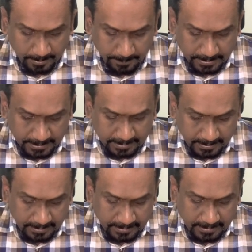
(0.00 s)
but
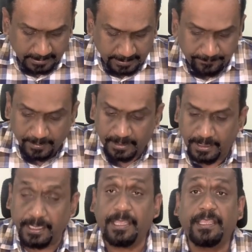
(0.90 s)
it
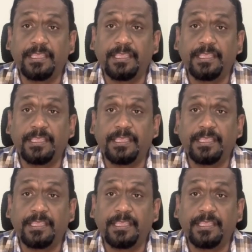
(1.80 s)
definitely